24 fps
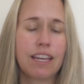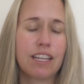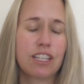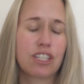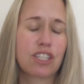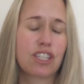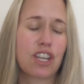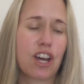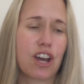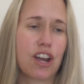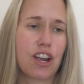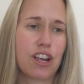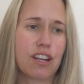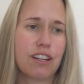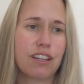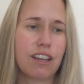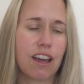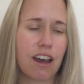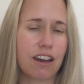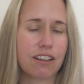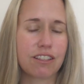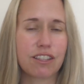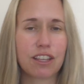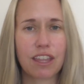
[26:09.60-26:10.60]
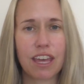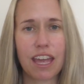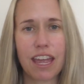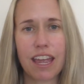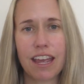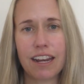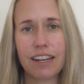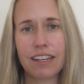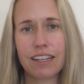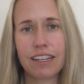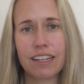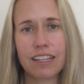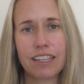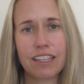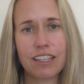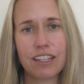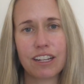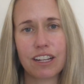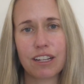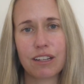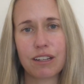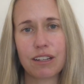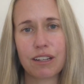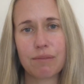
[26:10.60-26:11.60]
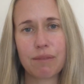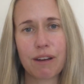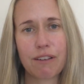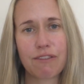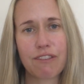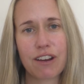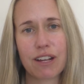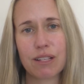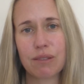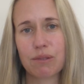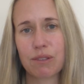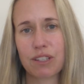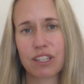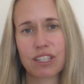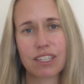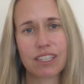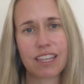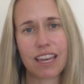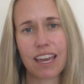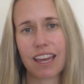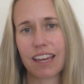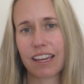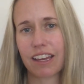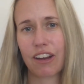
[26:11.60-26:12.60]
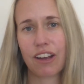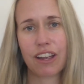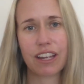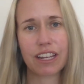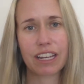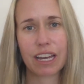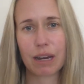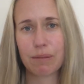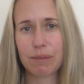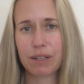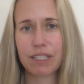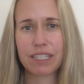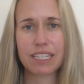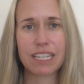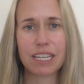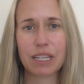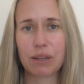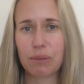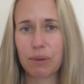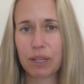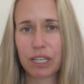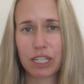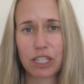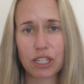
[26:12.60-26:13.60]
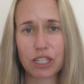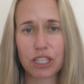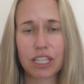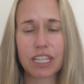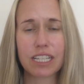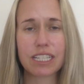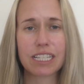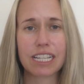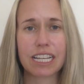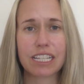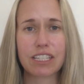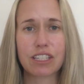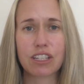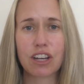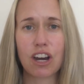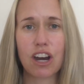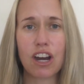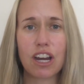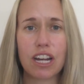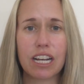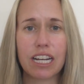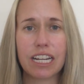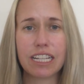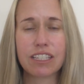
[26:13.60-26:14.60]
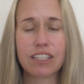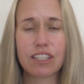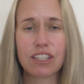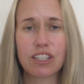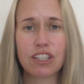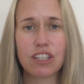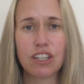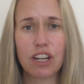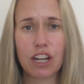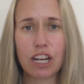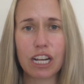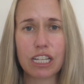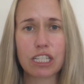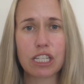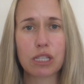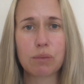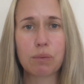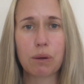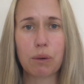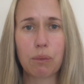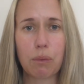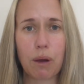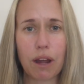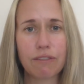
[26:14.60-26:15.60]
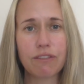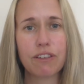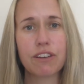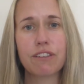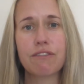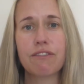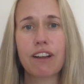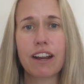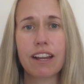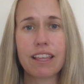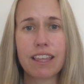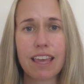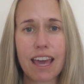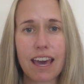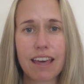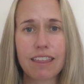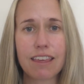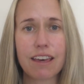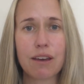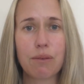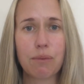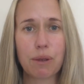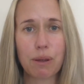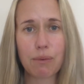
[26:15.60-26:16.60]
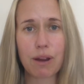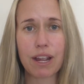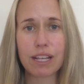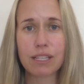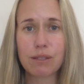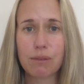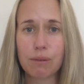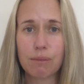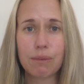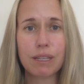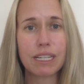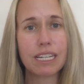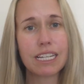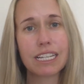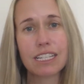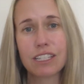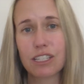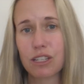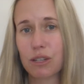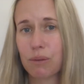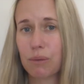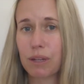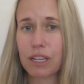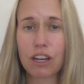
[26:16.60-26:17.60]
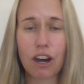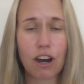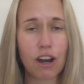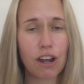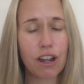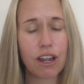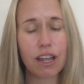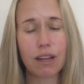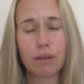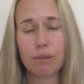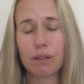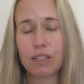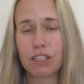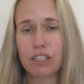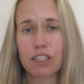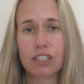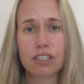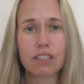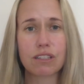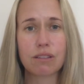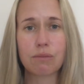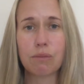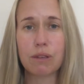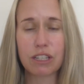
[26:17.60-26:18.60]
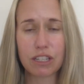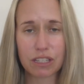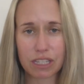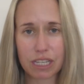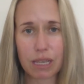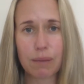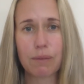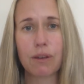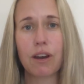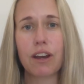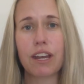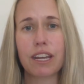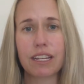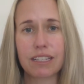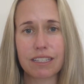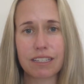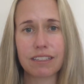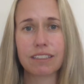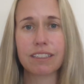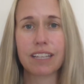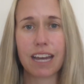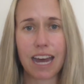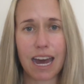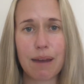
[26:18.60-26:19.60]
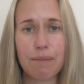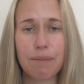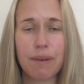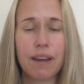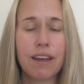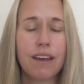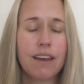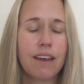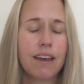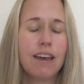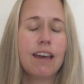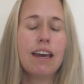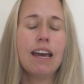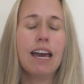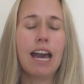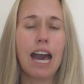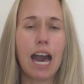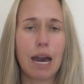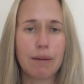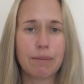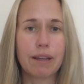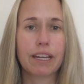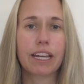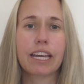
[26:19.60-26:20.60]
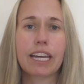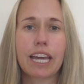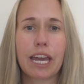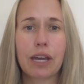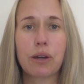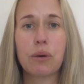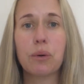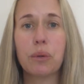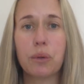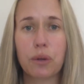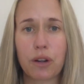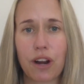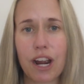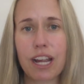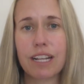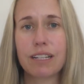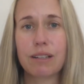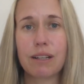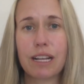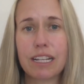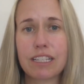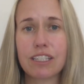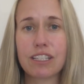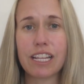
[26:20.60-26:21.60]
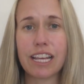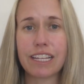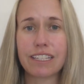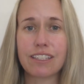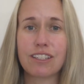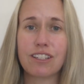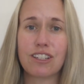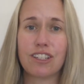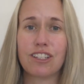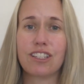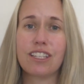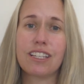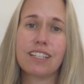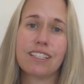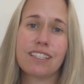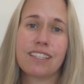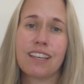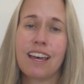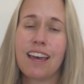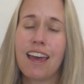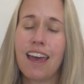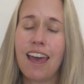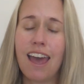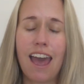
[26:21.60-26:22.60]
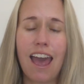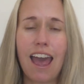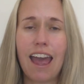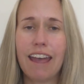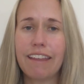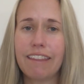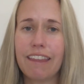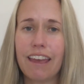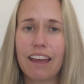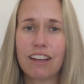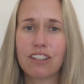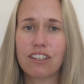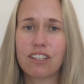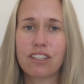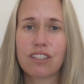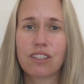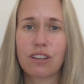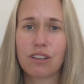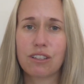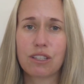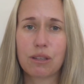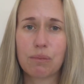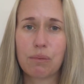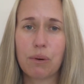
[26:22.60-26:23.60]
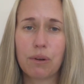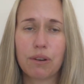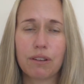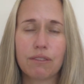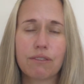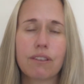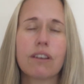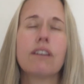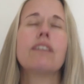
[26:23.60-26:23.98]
So yeah, so then, you know, my friends were just there going, come on Tegan, we can do this, let's go, let's just put one foot in front of the other, we rest when we need to, we go, and we just keep going until time. I'm like, okay, cool, great, let's do this. And they're just so supportive.